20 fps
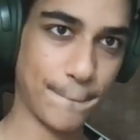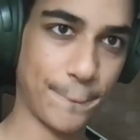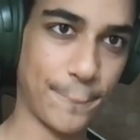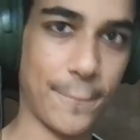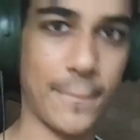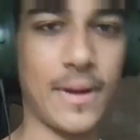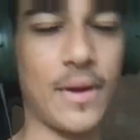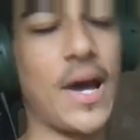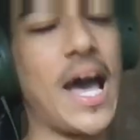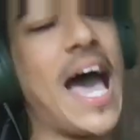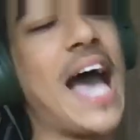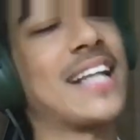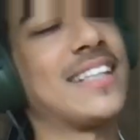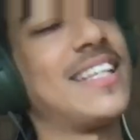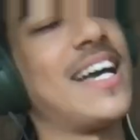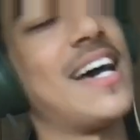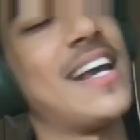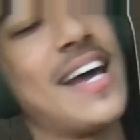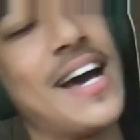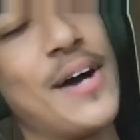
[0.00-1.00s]
I would act
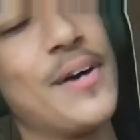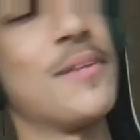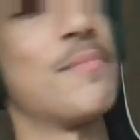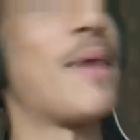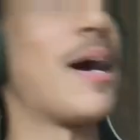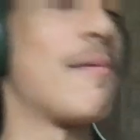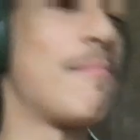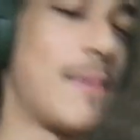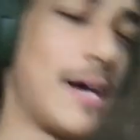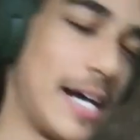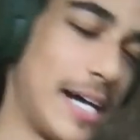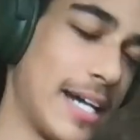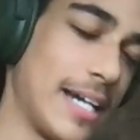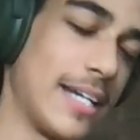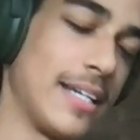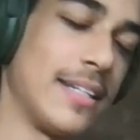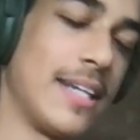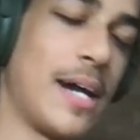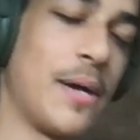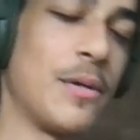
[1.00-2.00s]
that out in my
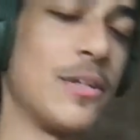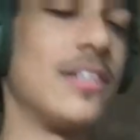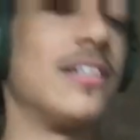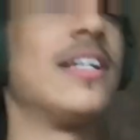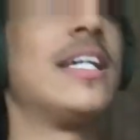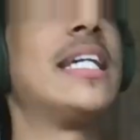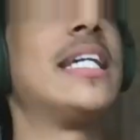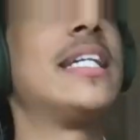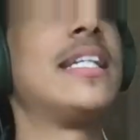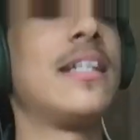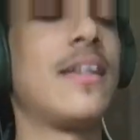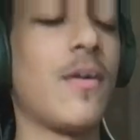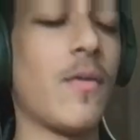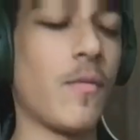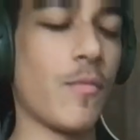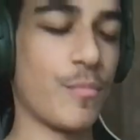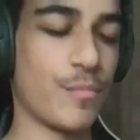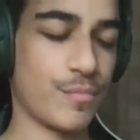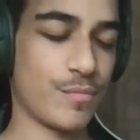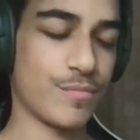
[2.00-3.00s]
mind. I would
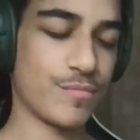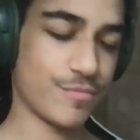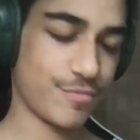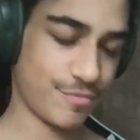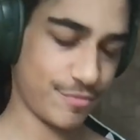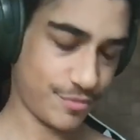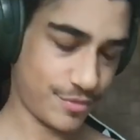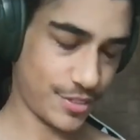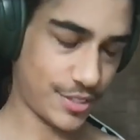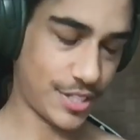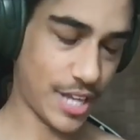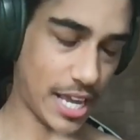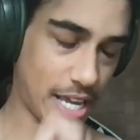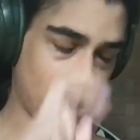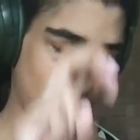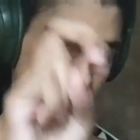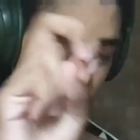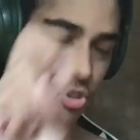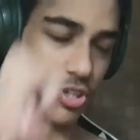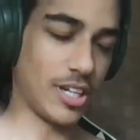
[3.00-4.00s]

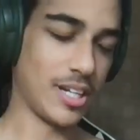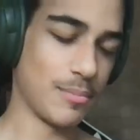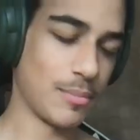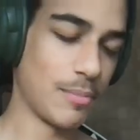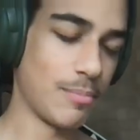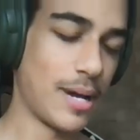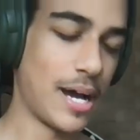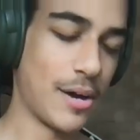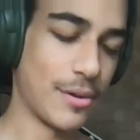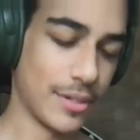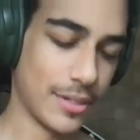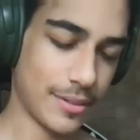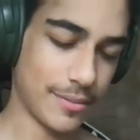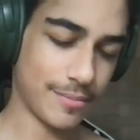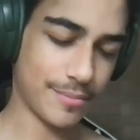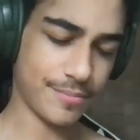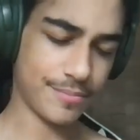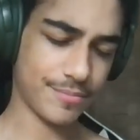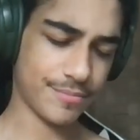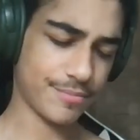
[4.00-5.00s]
daydream about it
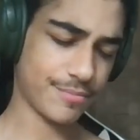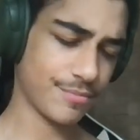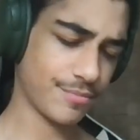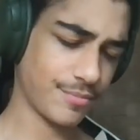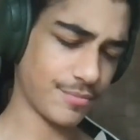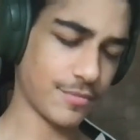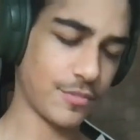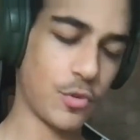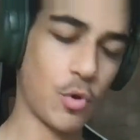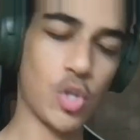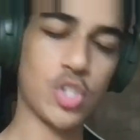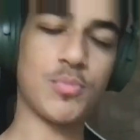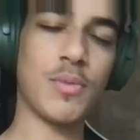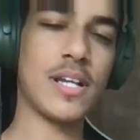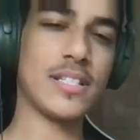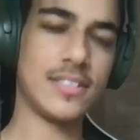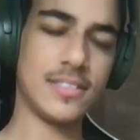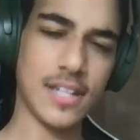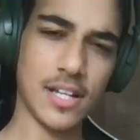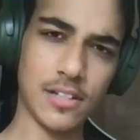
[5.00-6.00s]
and force
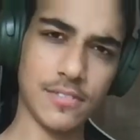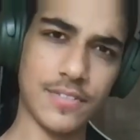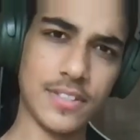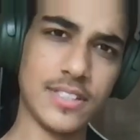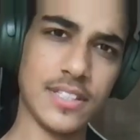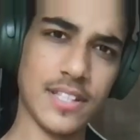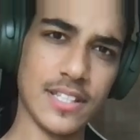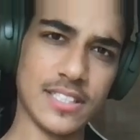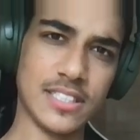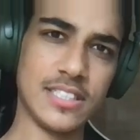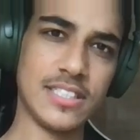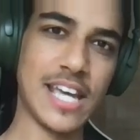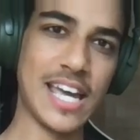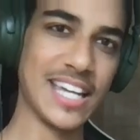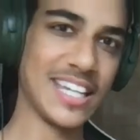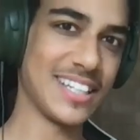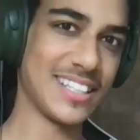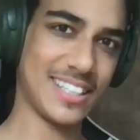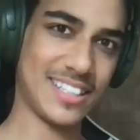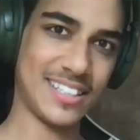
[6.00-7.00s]
myself into the
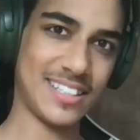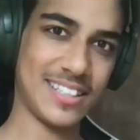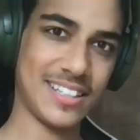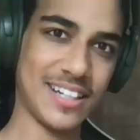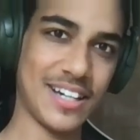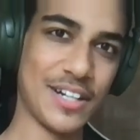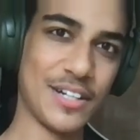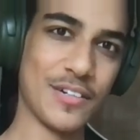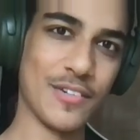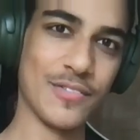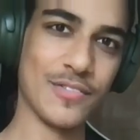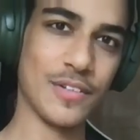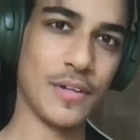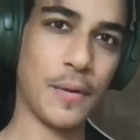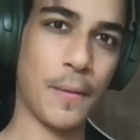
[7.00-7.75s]
state of